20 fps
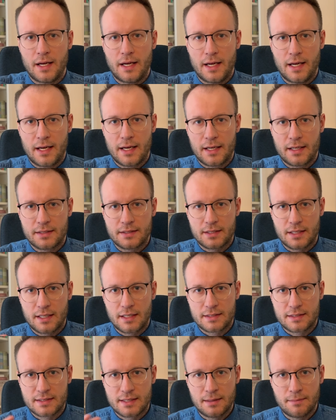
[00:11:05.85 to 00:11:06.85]
And
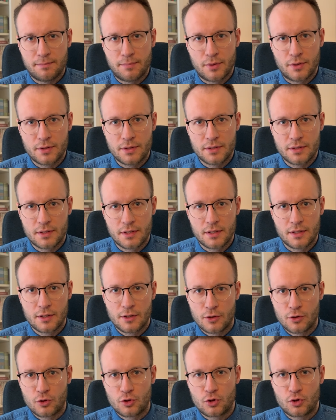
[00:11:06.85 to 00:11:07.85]
at some point,
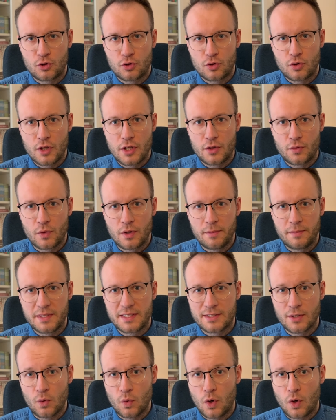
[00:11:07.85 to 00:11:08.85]
it will be
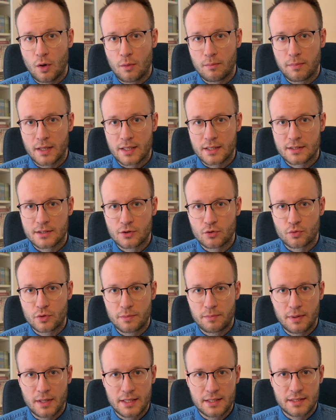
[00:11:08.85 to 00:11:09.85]
so complex to
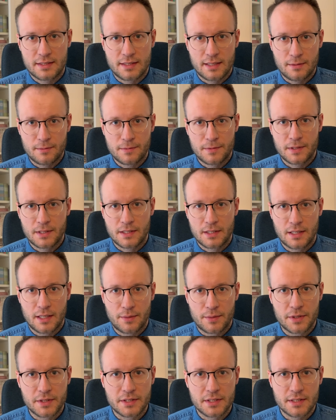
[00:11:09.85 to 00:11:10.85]
replace something in
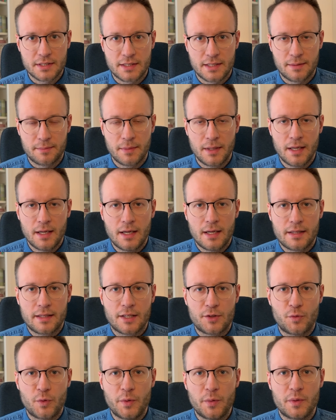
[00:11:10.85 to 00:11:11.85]
our system
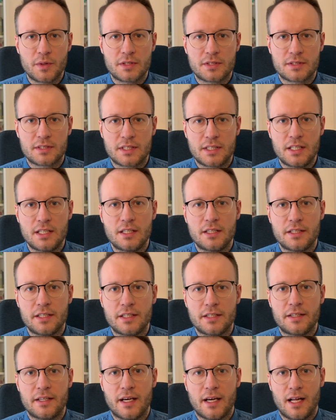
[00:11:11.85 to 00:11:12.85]
that we will still
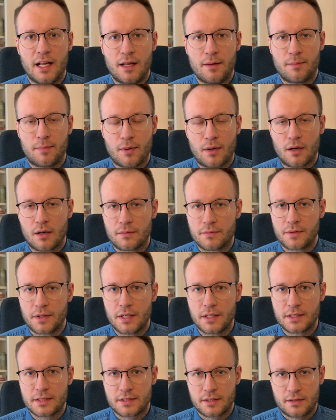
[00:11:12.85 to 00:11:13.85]
need the help of the
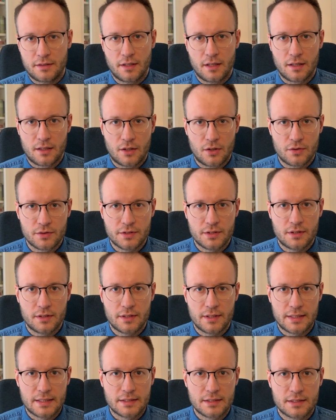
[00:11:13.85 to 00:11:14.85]
external
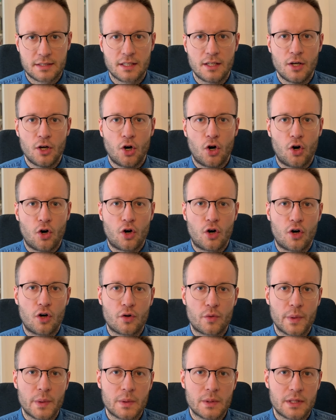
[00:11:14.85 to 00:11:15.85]
consultants, or
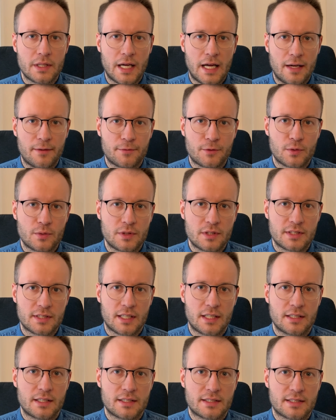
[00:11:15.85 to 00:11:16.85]
we will have to
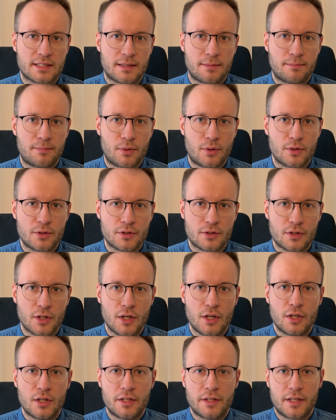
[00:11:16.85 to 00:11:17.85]
decide at some point
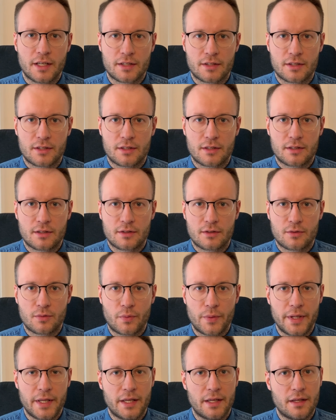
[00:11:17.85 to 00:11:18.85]
that
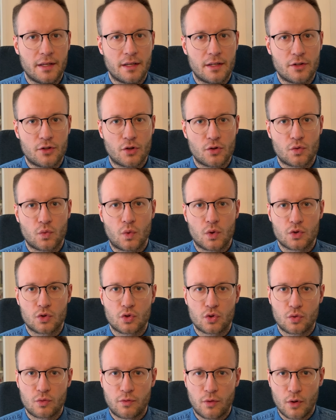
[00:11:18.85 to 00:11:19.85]
we don't
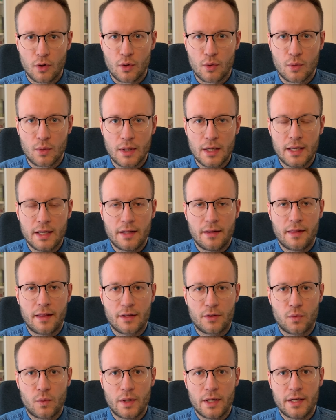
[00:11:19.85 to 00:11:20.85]
want to follow
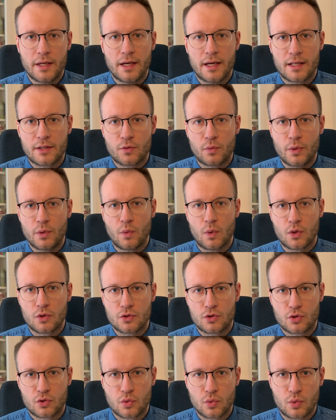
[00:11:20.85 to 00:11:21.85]
that way and we
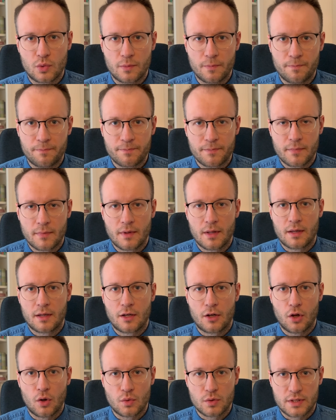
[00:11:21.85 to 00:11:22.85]
want to
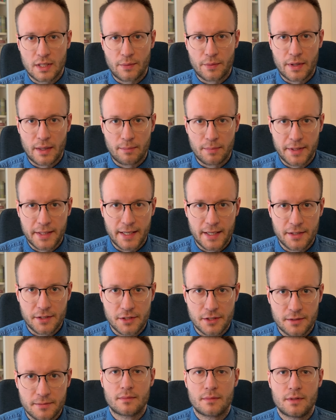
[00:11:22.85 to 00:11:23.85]
close our
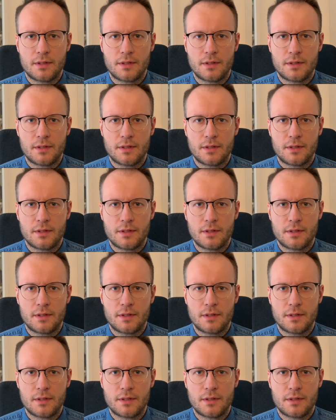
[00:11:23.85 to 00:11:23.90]
application.